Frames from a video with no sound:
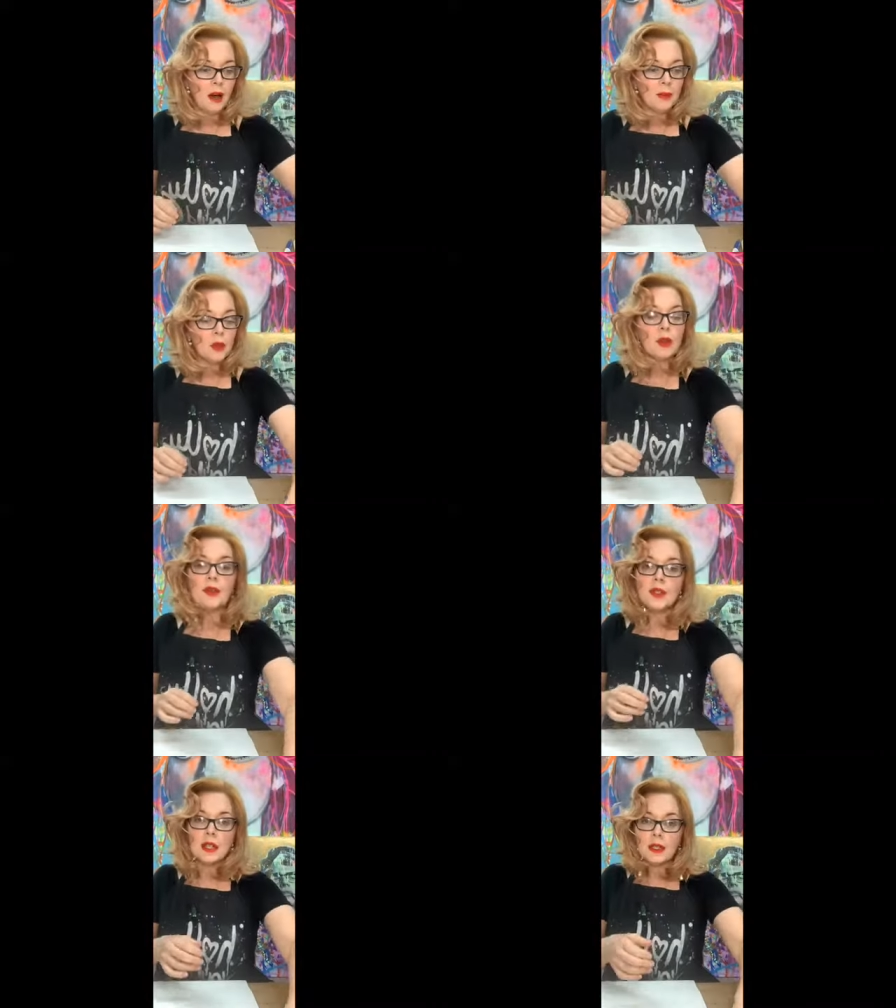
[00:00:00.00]
Glue
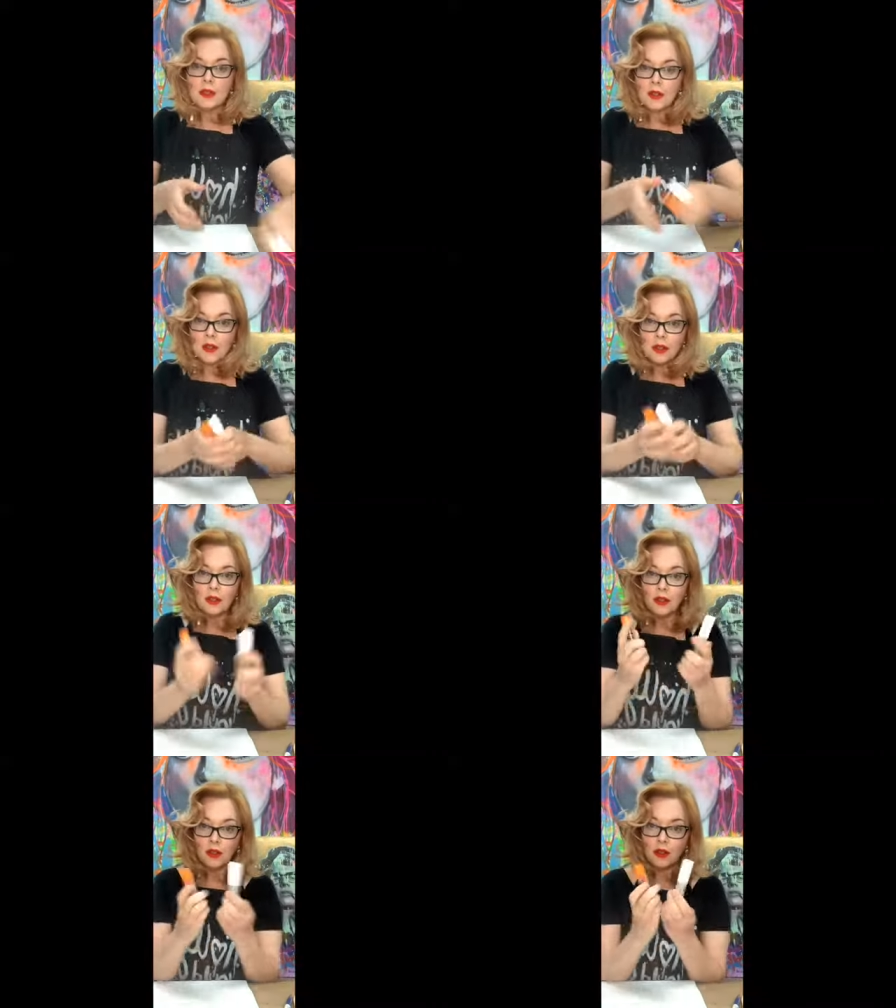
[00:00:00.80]
stick is good. You
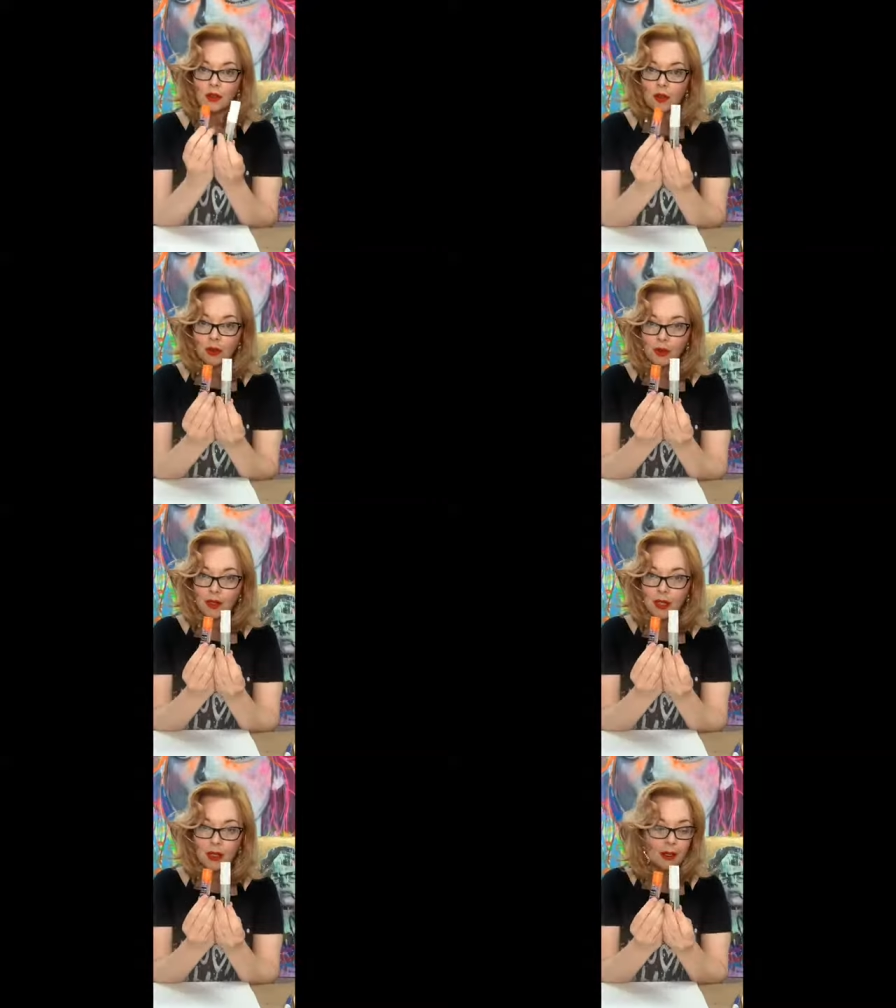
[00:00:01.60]
can use glue
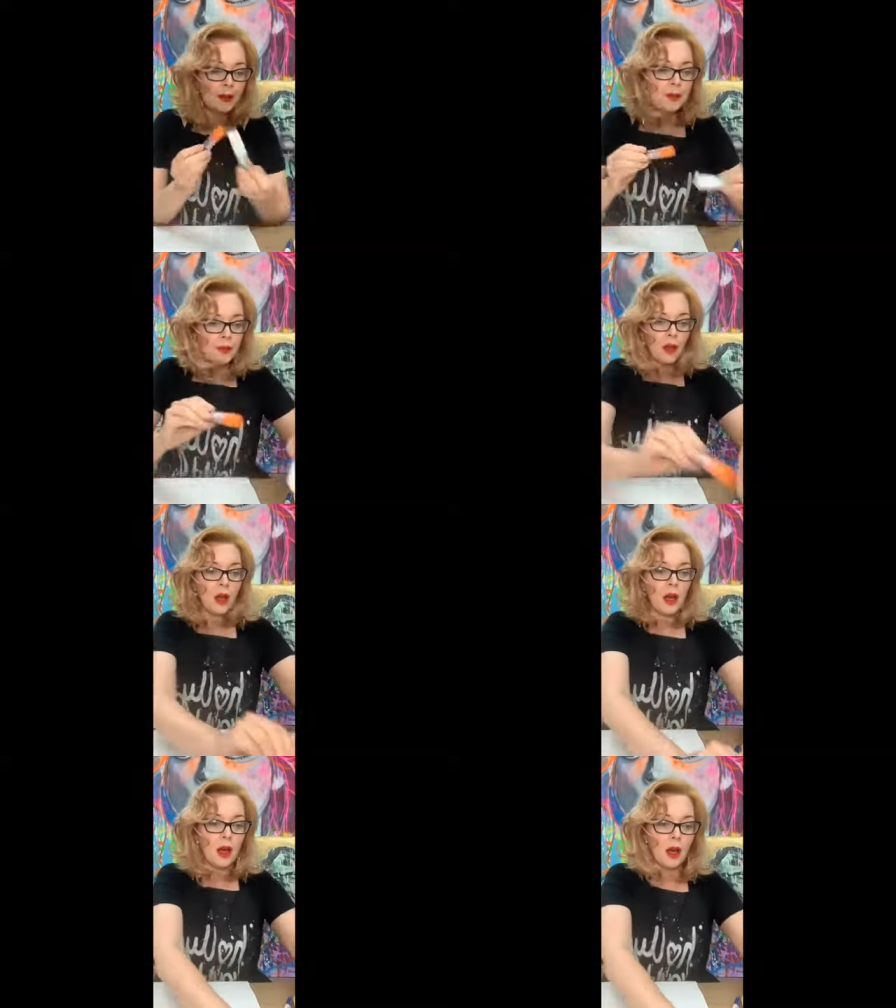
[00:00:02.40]
stick.
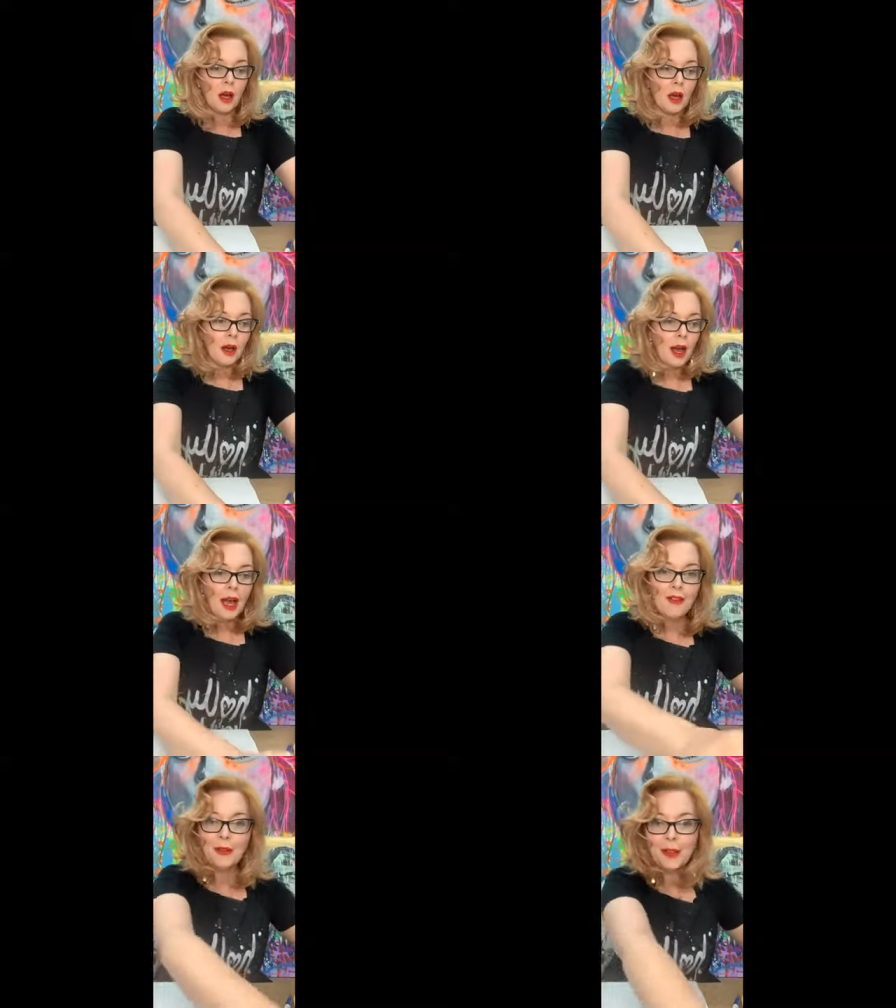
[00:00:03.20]
I
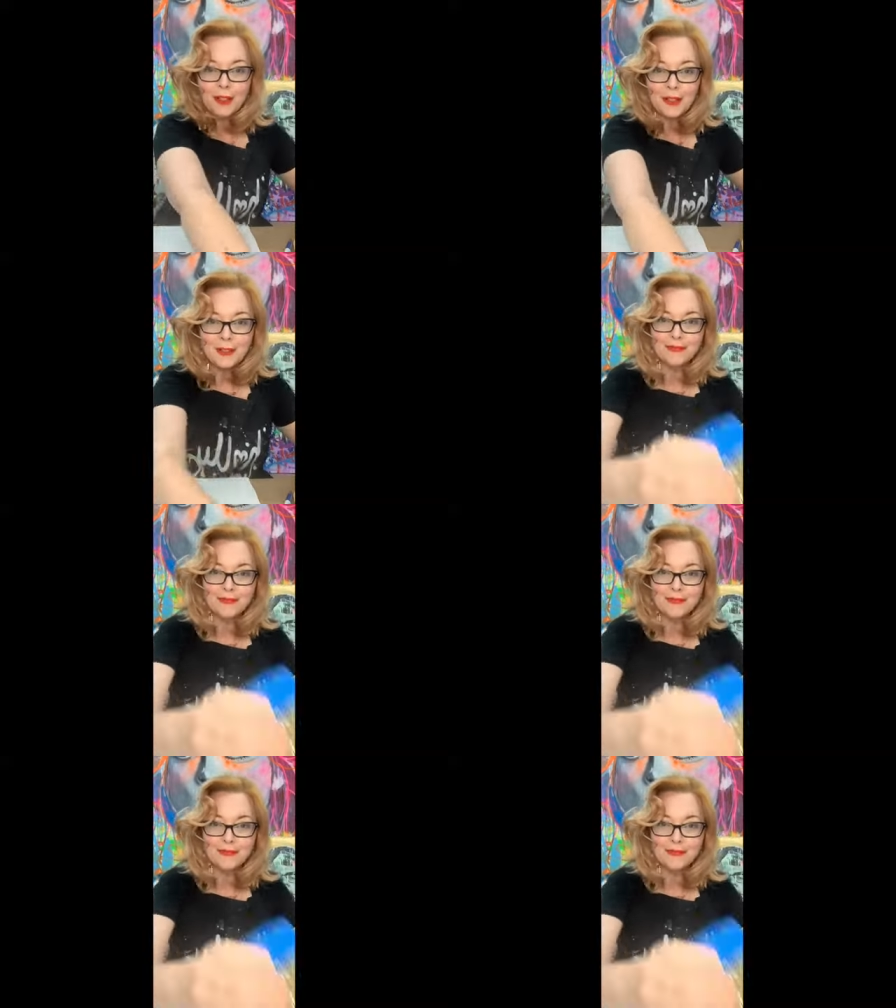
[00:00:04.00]
have glitter.